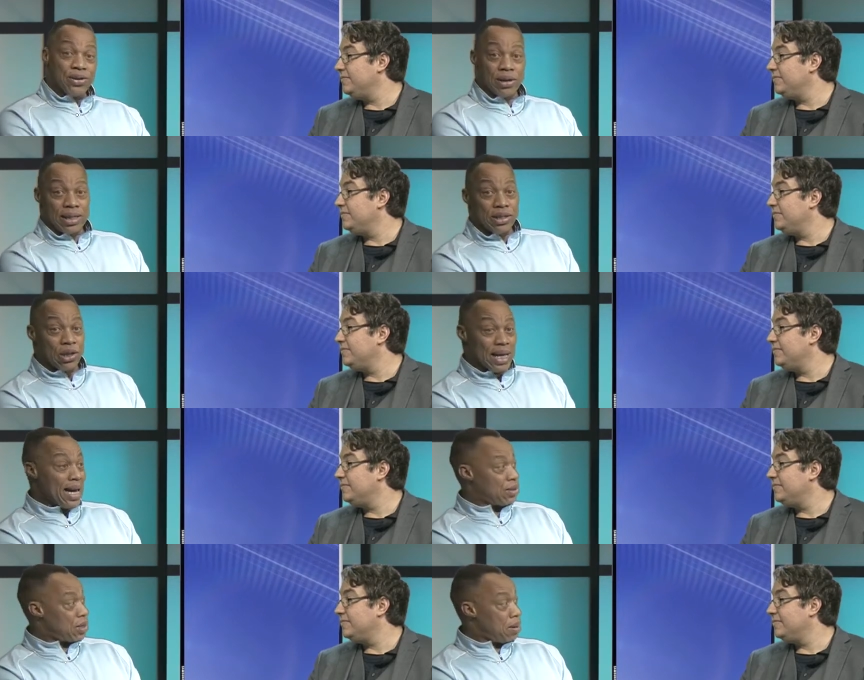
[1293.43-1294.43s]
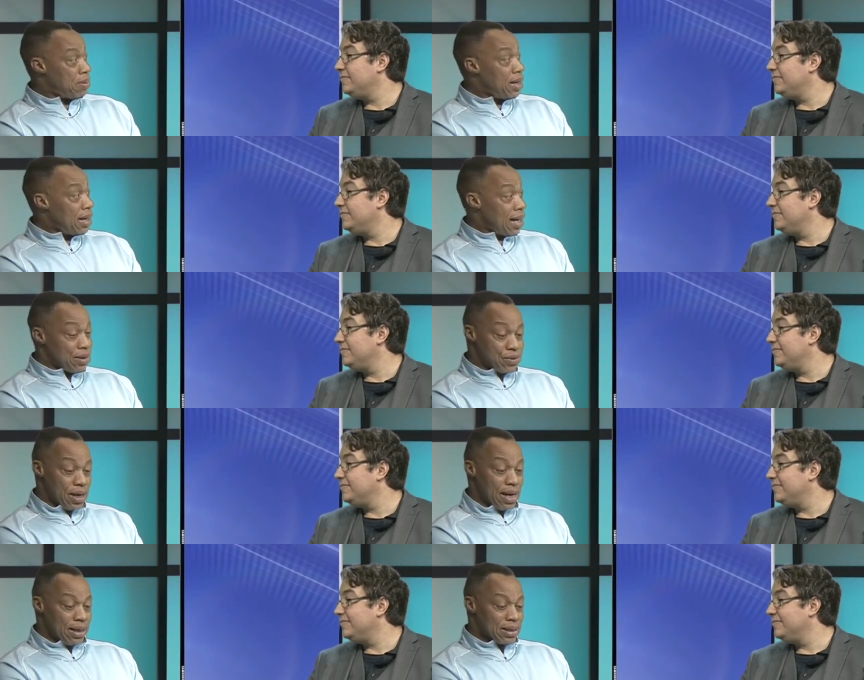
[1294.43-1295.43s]
Speaker 1: your, your legs up, and,
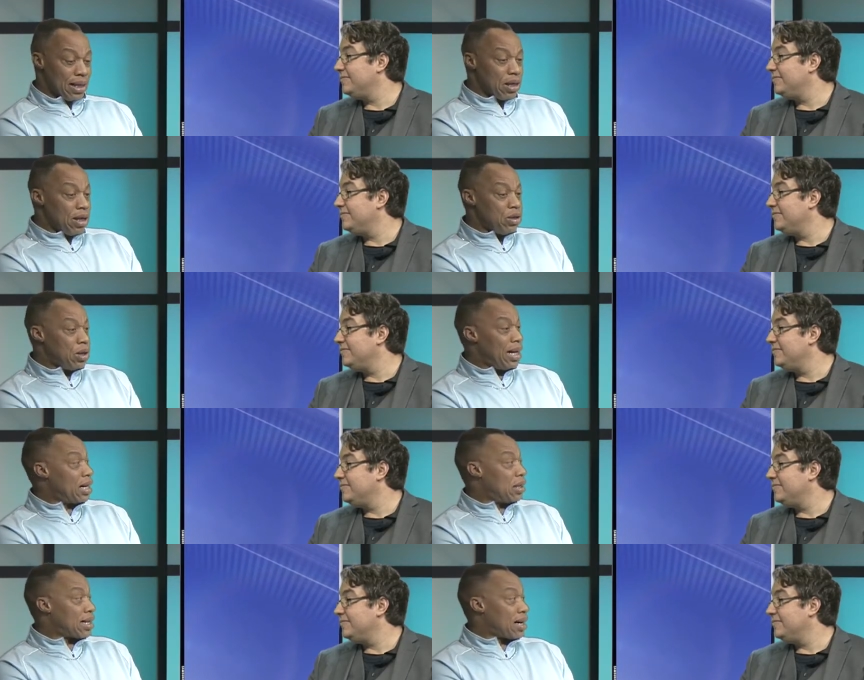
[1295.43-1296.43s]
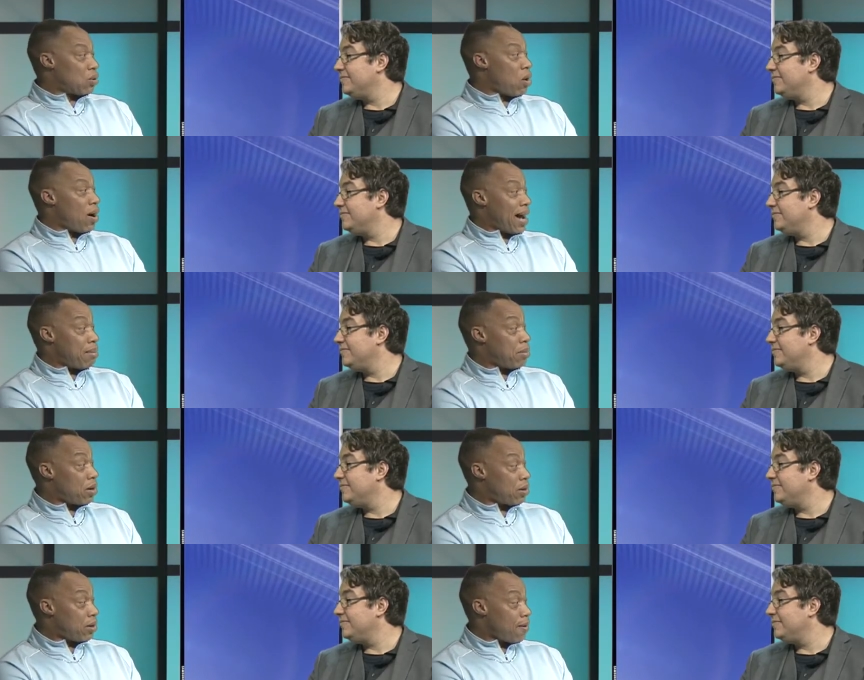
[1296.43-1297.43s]
and uh, your leg will look like a raw
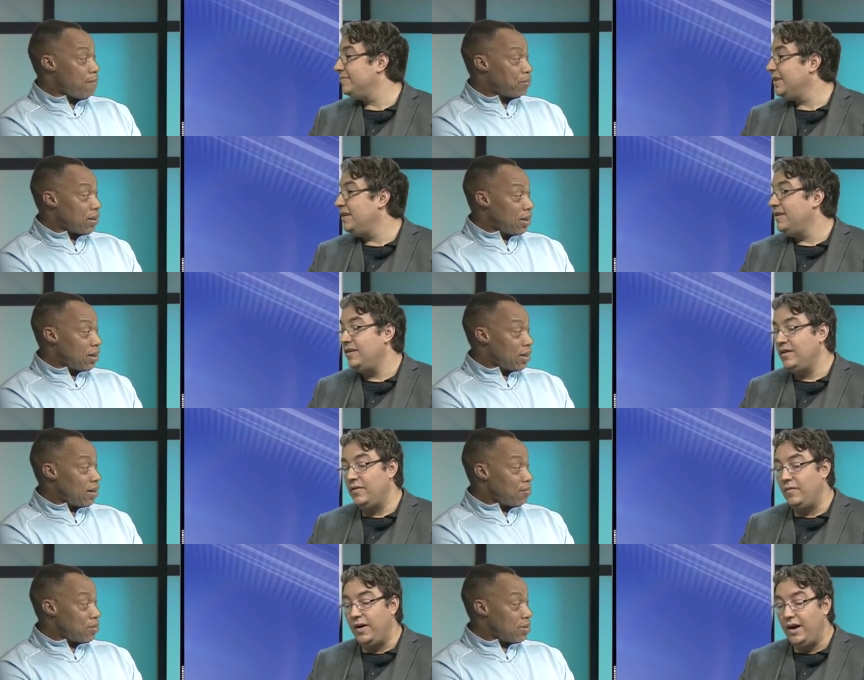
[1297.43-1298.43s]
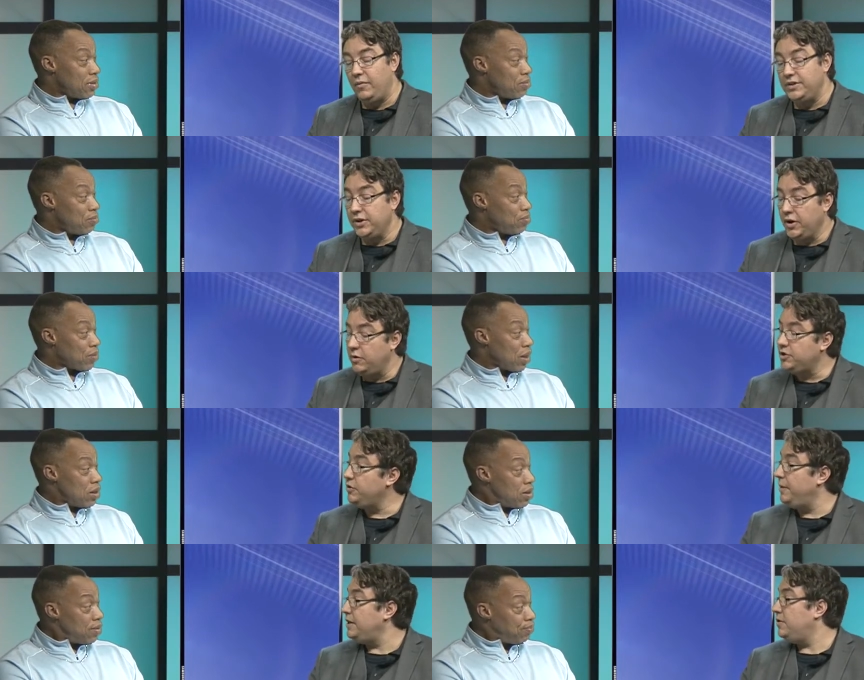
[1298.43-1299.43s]
hamburger.
Speaker 2: Wow. Was your coach
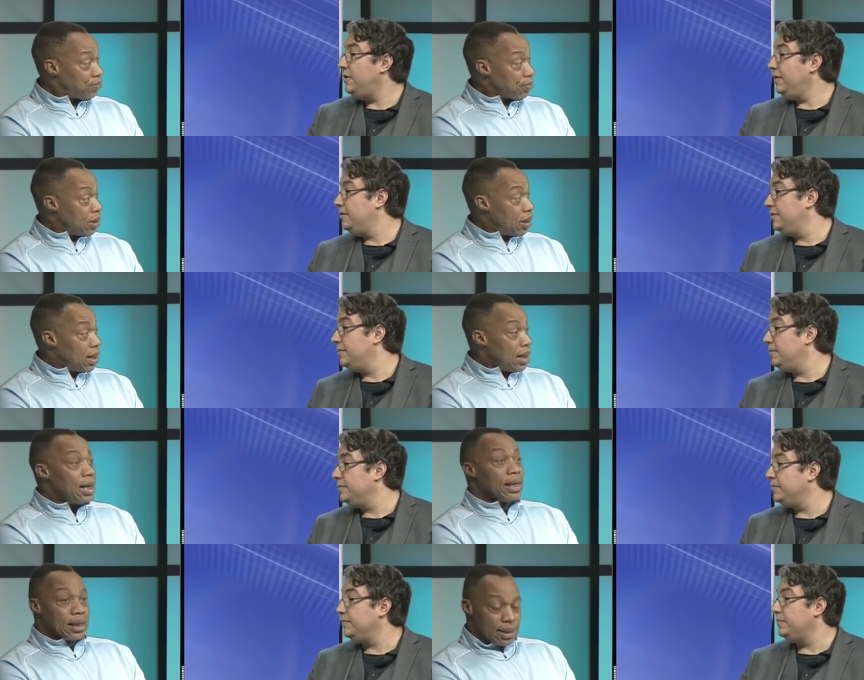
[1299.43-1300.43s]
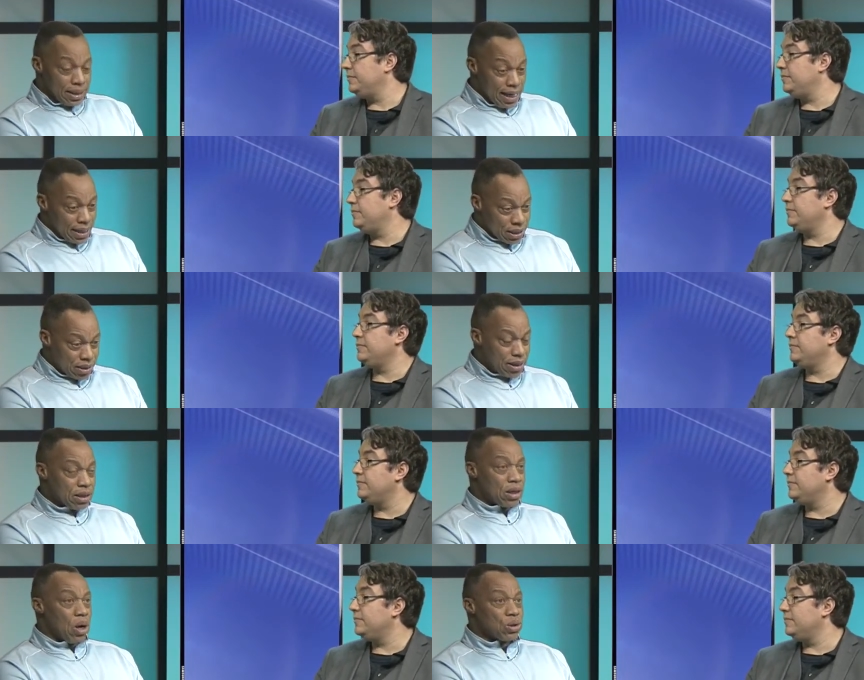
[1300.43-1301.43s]
your mentor?
Speaker 1: Yes, the
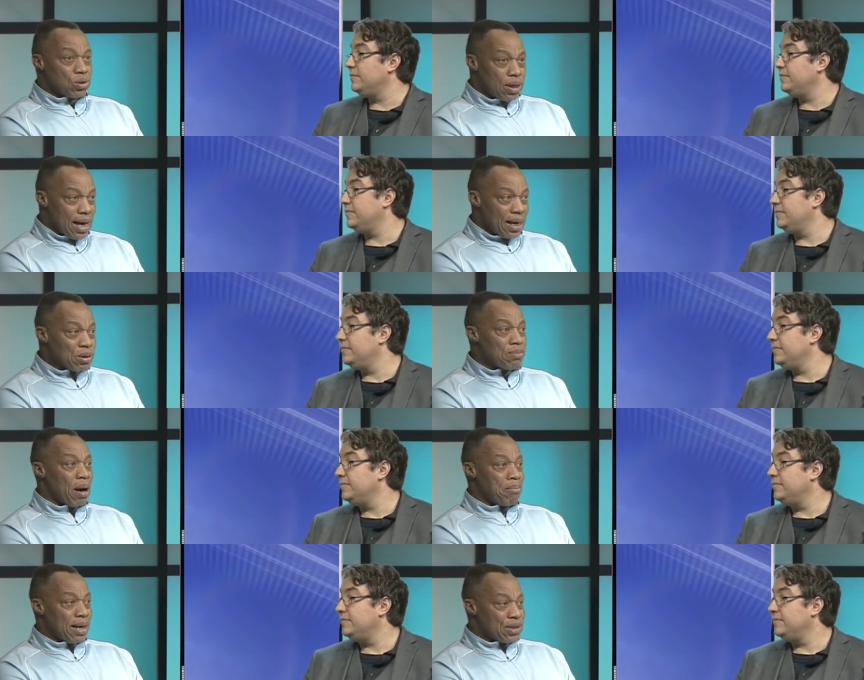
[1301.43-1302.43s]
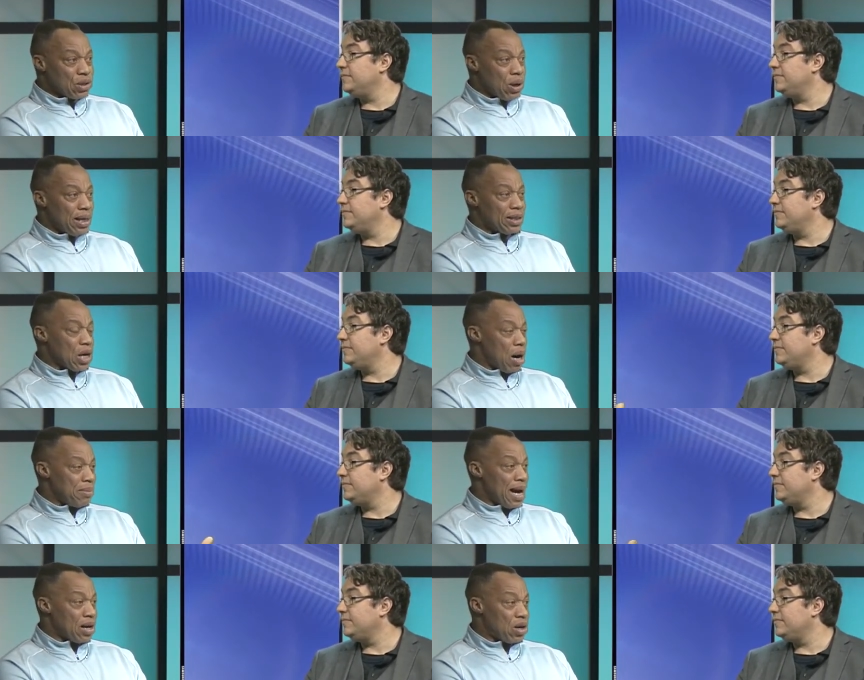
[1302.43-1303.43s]
coach, yeah, he was my mentor. He taught
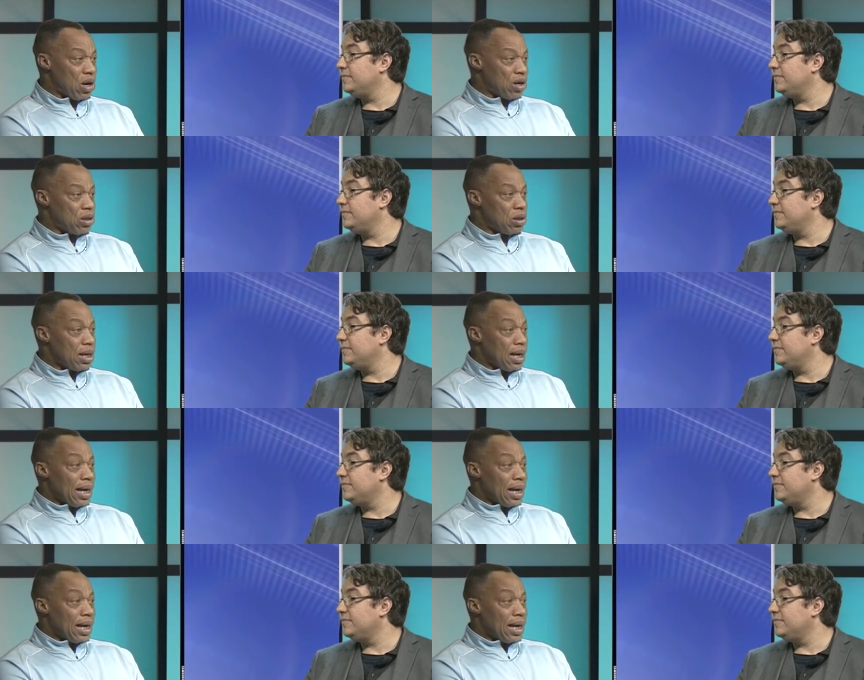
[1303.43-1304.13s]
me how to hurdle.